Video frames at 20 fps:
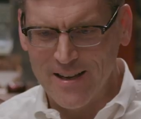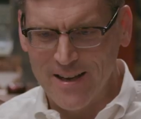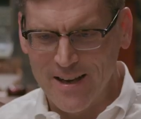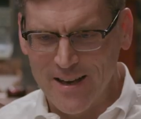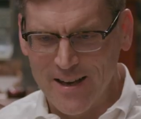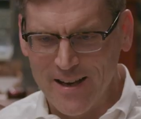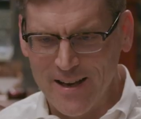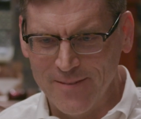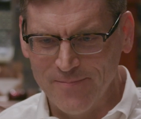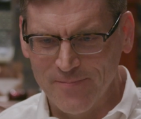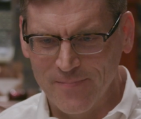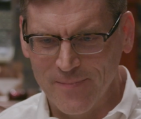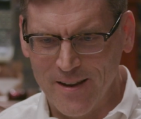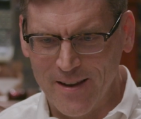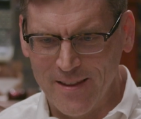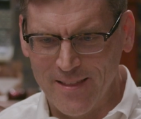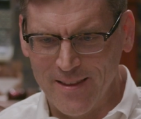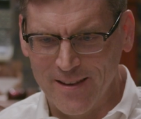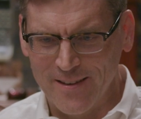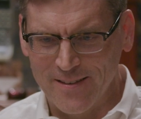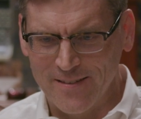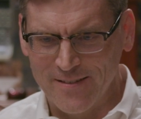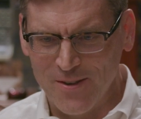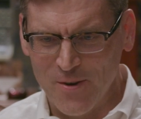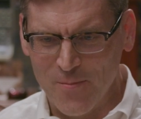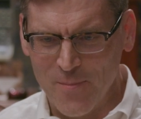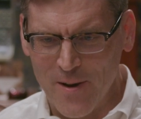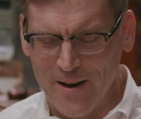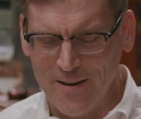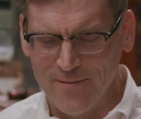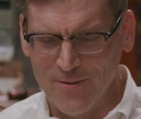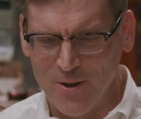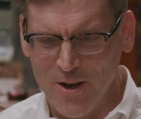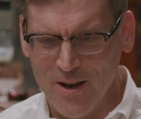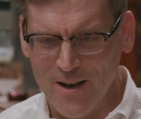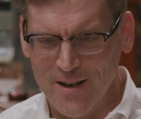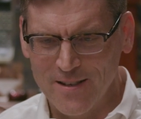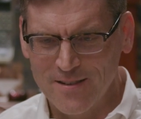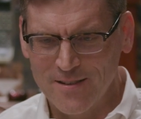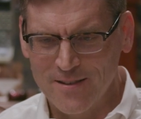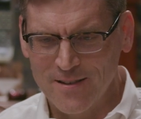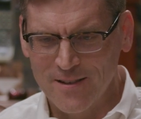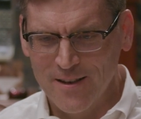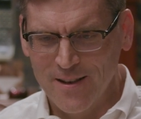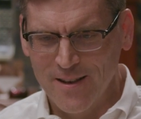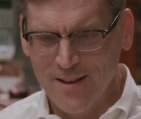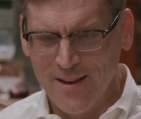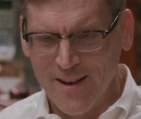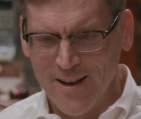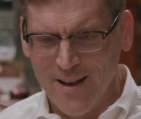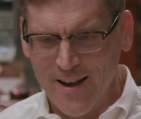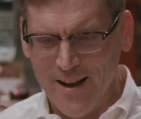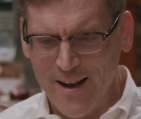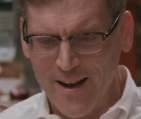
uh, I think you might have lost.